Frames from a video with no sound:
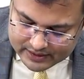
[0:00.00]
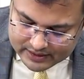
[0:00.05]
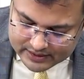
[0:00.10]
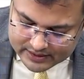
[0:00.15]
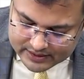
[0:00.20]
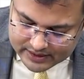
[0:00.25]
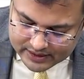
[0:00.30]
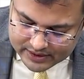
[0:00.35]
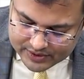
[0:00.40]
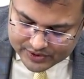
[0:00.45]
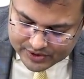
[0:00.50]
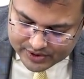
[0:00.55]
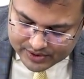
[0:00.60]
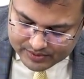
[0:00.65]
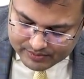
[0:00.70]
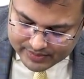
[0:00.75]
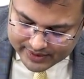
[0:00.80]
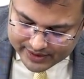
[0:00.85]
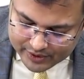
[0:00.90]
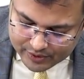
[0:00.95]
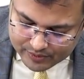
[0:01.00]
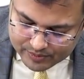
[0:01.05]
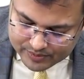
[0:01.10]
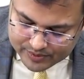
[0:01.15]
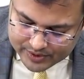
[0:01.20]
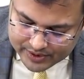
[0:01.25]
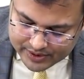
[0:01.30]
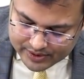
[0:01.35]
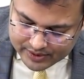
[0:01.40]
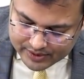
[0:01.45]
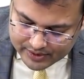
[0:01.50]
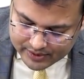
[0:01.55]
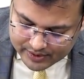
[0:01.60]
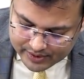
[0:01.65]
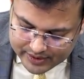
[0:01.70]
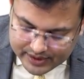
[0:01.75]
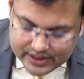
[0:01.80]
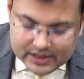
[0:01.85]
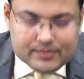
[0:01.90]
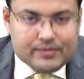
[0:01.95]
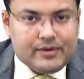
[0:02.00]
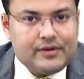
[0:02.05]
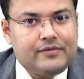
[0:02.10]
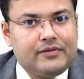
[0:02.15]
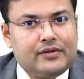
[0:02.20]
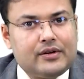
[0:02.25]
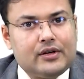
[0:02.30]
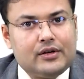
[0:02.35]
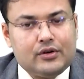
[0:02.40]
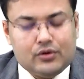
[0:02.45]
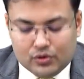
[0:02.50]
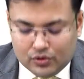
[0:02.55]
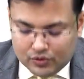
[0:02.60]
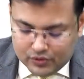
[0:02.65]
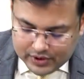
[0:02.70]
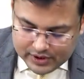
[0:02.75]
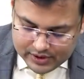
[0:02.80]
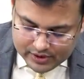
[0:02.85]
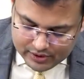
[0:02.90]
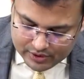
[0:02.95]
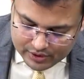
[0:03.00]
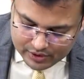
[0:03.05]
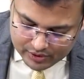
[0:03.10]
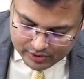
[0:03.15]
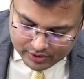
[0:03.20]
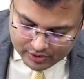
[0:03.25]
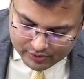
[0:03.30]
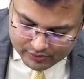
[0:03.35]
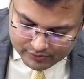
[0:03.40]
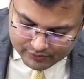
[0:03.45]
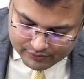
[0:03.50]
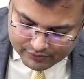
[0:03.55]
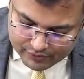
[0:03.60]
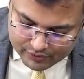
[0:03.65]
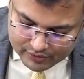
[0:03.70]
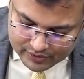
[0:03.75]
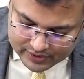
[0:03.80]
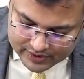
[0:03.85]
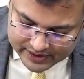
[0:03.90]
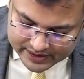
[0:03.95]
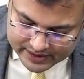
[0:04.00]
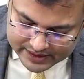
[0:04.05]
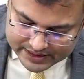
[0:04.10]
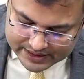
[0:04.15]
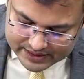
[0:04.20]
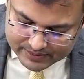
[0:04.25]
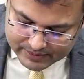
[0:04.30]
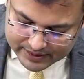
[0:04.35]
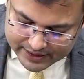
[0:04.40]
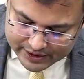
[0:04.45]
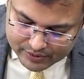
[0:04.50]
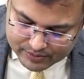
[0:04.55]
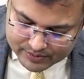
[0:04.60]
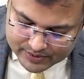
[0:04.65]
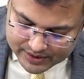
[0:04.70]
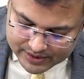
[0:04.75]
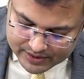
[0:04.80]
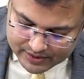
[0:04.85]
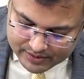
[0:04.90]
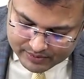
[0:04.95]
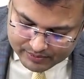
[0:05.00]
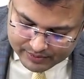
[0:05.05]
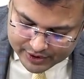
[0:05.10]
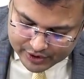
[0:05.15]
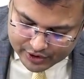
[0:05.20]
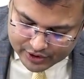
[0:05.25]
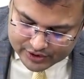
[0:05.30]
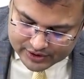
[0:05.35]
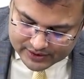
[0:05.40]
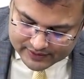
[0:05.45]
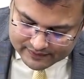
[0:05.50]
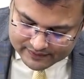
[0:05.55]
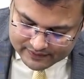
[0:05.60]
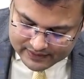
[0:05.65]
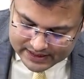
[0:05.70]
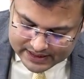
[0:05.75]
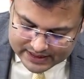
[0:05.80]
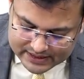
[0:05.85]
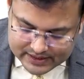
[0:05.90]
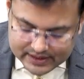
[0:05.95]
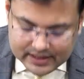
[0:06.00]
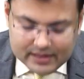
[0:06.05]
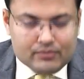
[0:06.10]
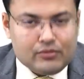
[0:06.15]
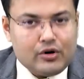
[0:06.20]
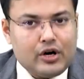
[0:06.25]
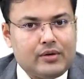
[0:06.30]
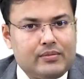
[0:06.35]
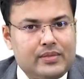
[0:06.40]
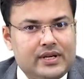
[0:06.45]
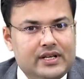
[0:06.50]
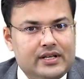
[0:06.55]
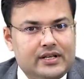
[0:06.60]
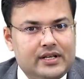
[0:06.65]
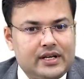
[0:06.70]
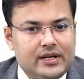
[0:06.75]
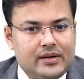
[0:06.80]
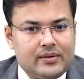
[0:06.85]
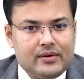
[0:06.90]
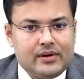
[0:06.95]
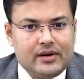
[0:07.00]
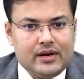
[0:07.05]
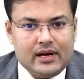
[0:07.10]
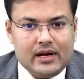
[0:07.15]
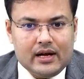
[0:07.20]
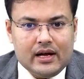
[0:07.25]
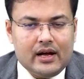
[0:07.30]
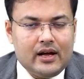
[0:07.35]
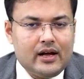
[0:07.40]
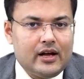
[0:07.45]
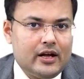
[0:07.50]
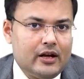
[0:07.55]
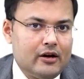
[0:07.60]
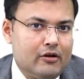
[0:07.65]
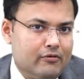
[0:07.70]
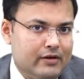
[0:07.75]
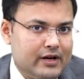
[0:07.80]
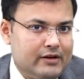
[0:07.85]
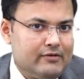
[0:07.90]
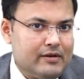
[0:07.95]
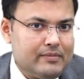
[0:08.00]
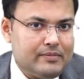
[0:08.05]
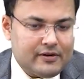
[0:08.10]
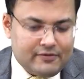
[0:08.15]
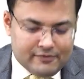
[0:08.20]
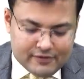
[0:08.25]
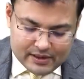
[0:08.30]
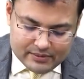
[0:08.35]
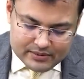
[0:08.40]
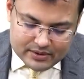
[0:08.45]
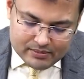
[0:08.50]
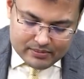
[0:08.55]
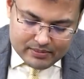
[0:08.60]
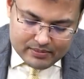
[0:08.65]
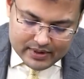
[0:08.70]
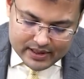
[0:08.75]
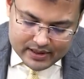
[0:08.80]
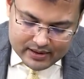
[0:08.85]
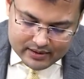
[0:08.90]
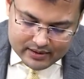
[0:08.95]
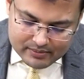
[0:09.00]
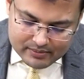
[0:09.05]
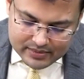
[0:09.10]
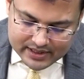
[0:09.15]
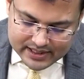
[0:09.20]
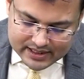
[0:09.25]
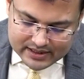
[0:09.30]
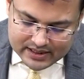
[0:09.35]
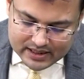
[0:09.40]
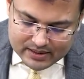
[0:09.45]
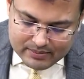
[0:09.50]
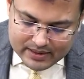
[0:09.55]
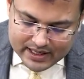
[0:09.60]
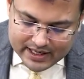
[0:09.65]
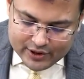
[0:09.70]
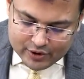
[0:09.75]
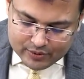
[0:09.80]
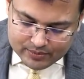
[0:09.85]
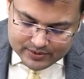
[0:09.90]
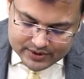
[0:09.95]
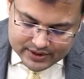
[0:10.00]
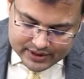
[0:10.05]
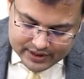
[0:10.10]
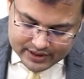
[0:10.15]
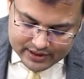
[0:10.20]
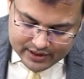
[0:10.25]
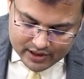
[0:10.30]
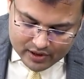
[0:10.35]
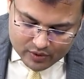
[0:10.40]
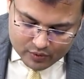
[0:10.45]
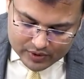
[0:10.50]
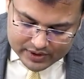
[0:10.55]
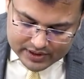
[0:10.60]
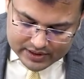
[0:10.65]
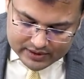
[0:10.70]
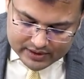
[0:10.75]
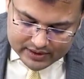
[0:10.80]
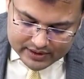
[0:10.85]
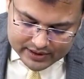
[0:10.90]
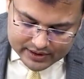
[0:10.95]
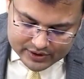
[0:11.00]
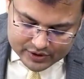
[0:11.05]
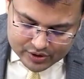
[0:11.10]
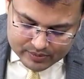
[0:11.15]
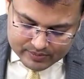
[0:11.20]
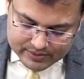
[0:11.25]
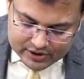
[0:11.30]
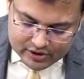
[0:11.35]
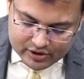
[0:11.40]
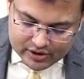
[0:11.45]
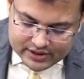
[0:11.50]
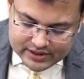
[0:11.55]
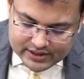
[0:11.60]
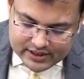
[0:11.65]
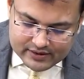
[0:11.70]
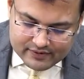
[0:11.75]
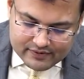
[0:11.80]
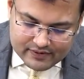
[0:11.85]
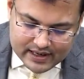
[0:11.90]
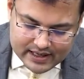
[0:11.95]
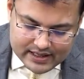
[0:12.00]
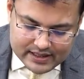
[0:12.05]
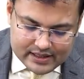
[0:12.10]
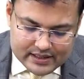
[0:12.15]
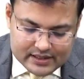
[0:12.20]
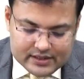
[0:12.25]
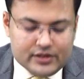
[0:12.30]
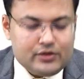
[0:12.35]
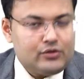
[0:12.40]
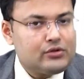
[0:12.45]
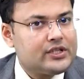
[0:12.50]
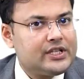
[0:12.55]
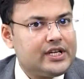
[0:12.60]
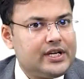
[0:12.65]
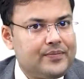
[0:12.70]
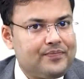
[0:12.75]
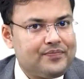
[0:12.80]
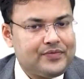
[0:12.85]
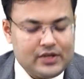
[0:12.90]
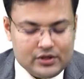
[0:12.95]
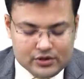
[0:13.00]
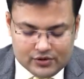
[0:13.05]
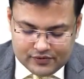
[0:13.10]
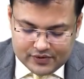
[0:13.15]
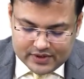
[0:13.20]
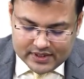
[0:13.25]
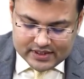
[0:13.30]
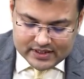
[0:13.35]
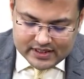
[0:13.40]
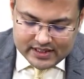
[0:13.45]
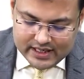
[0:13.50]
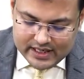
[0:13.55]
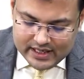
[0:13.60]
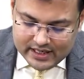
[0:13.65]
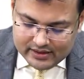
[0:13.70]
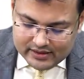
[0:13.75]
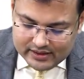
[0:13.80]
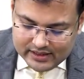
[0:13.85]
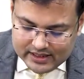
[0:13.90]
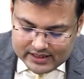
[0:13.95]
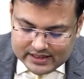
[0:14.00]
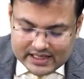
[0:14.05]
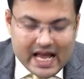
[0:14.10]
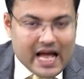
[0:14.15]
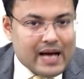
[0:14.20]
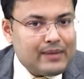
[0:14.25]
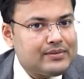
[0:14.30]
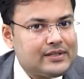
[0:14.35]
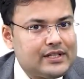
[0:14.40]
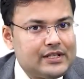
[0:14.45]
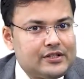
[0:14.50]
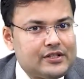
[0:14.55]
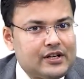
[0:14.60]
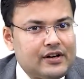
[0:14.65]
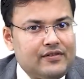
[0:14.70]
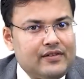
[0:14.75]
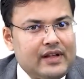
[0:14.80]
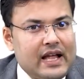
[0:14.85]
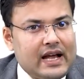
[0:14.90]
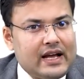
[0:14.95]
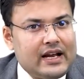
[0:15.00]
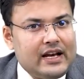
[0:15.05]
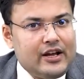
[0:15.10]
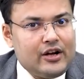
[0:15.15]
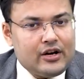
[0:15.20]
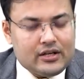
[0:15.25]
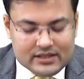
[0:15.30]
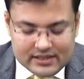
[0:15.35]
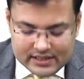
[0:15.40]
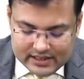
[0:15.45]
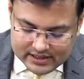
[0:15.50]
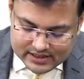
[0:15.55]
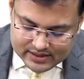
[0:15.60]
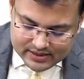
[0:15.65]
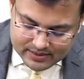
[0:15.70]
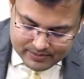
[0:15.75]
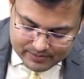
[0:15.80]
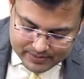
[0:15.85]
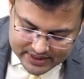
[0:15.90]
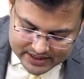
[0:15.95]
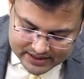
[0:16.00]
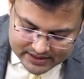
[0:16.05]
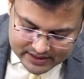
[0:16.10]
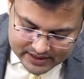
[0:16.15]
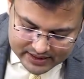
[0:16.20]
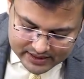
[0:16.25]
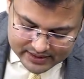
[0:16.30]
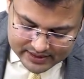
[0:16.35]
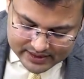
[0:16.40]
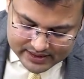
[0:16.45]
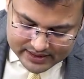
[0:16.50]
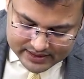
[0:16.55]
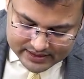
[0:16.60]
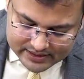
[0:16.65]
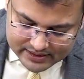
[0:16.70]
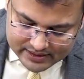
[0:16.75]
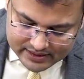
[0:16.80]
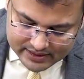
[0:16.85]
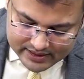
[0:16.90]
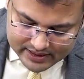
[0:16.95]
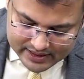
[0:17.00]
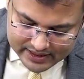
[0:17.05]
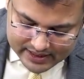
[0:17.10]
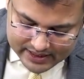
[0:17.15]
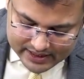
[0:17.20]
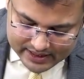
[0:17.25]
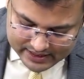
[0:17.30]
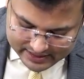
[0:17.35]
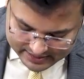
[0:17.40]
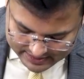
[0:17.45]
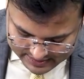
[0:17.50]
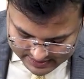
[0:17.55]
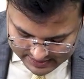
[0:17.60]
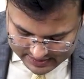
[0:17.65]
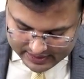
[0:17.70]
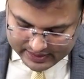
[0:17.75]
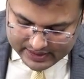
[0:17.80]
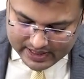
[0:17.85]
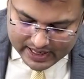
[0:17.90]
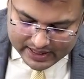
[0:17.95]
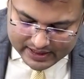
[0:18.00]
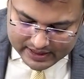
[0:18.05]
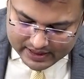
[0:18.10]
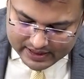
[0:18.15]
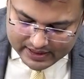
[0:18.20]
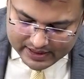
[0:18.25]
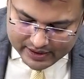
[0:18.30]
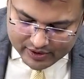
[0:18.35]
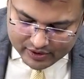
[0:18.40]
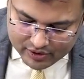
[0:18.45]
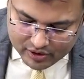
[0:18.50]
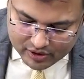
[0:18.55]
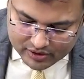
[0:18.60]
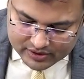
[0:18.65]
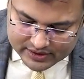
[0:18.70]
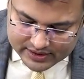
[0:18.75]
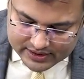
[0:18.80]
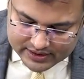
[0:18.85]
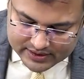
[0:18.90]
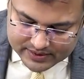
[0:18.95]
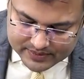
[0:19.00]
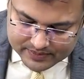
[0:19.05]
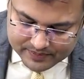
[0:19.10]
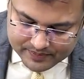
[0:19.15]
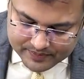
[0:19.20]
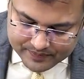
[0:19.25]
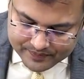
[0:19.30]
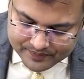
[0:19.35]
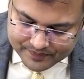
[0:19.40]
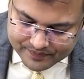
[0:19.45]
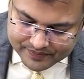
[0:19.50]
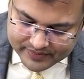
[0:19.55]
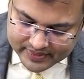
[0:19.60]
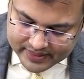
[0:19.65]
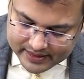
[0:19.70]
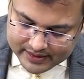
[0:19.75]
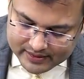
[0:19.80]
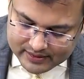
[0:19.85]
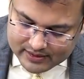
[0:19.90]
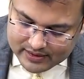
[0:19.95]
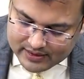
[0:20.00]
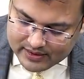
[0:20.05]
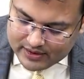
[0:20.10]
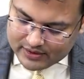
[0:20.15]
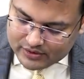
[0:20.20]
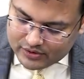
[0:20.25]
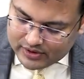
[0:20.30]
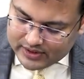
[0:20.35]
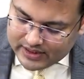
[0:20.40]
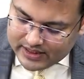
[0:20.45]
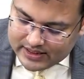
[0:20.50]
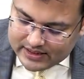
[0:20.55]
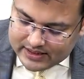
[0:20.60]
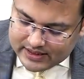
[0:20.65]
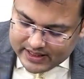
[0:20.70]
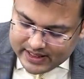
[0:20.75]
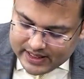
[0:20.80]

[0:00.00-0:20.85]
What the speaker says: Suction biopsy is preferred over full thickness biopsy because of lesser morbidity. When we perform the rectal biopsy, what are the histopathological findings? You see, so first, there is absence of ganglion cells, means there is aganglionosis. So there is